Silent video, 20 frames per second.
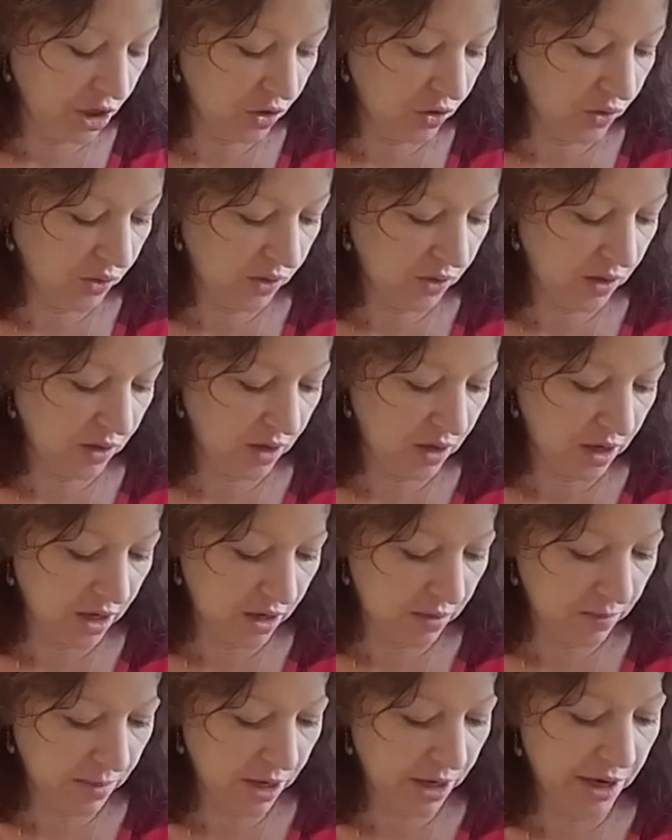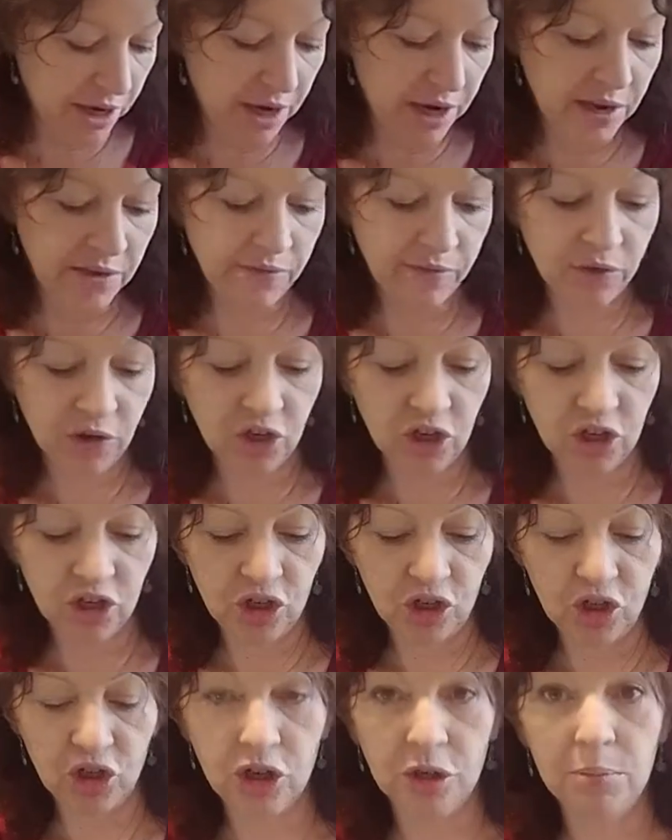to use a knife, which I
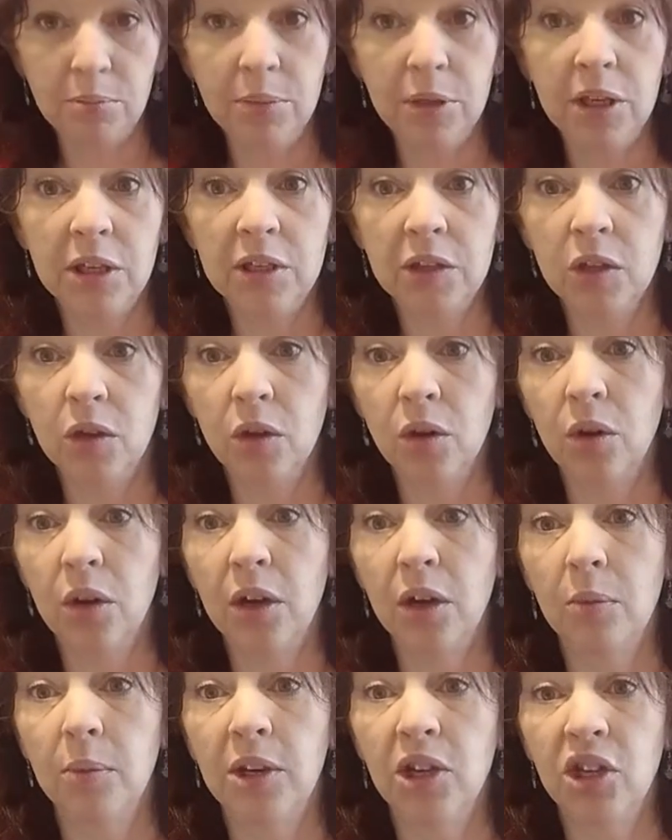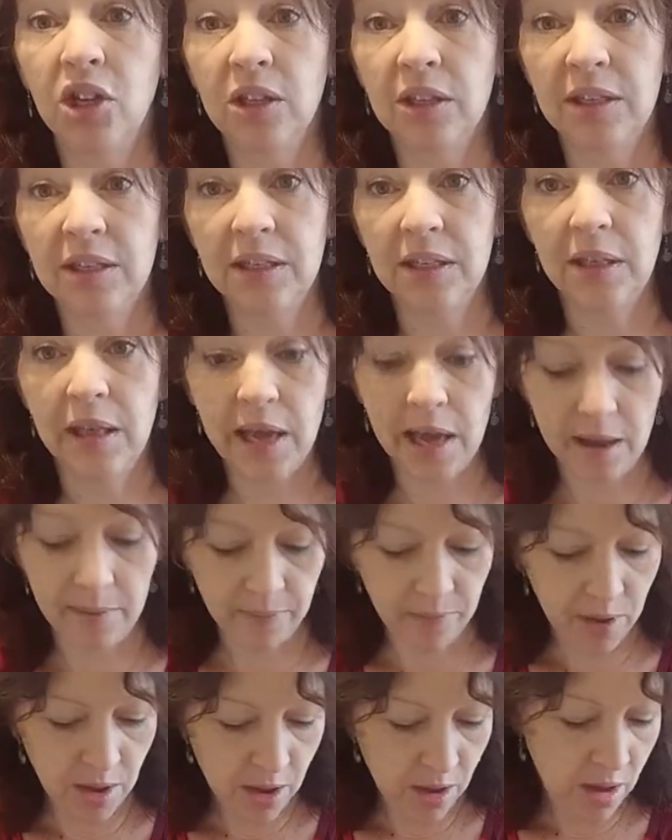should in case I don't want you to see that.
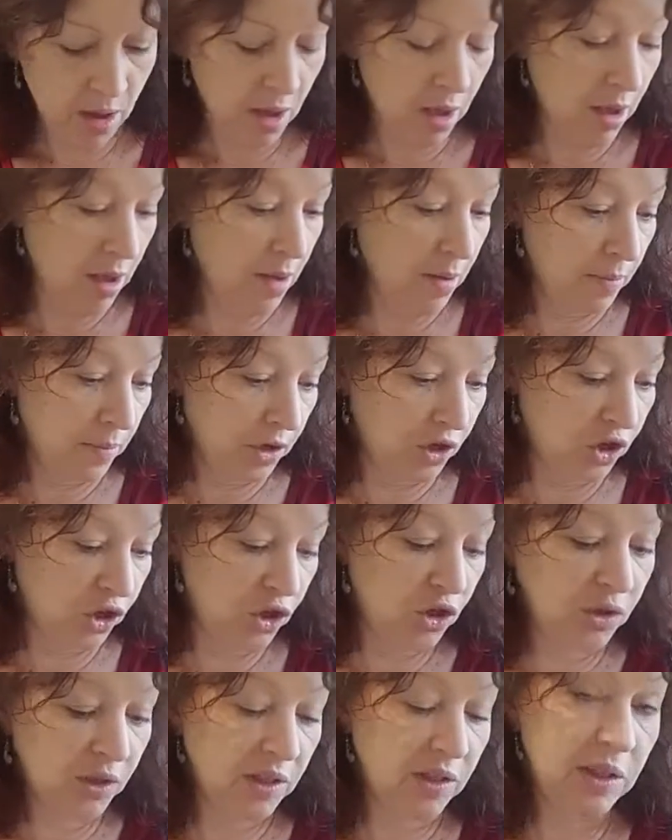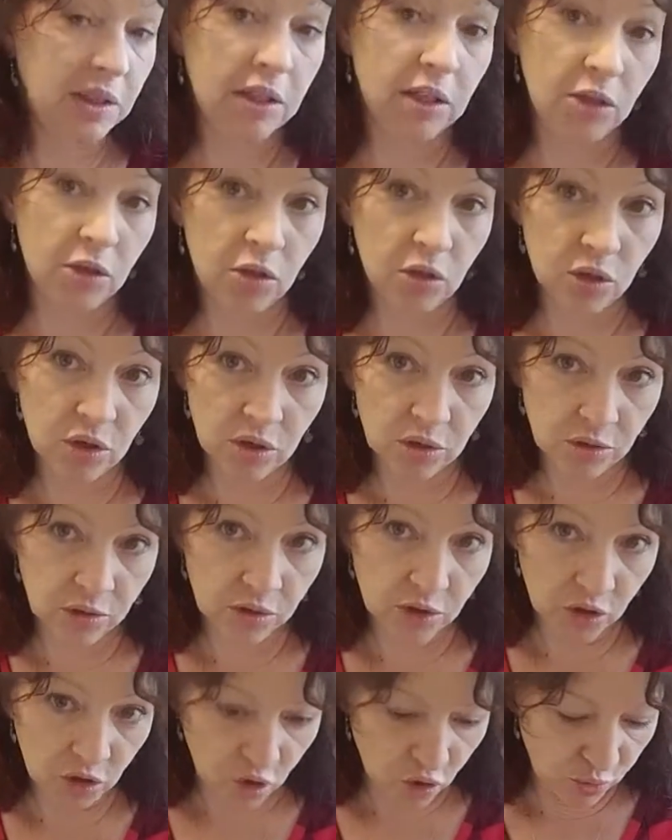I should use a scissors
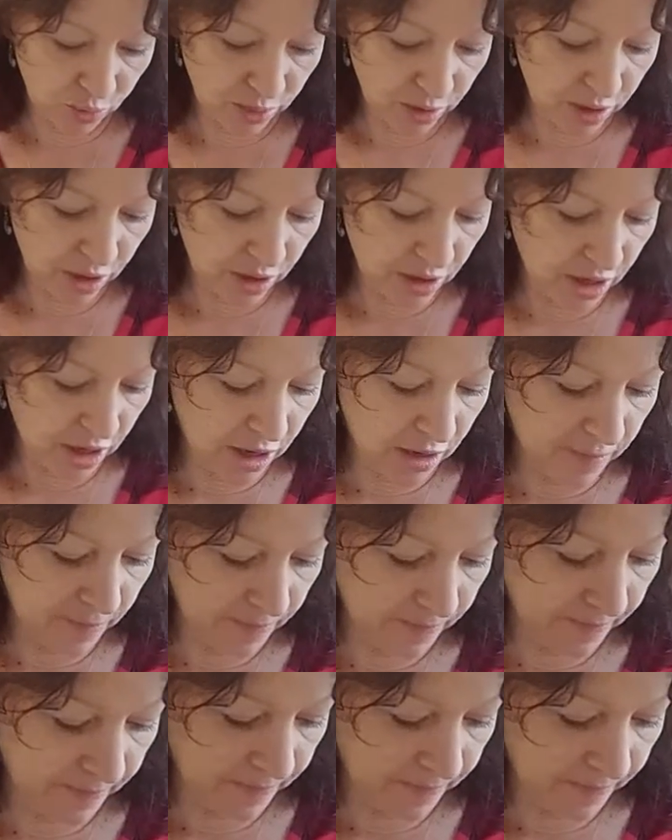to open it up.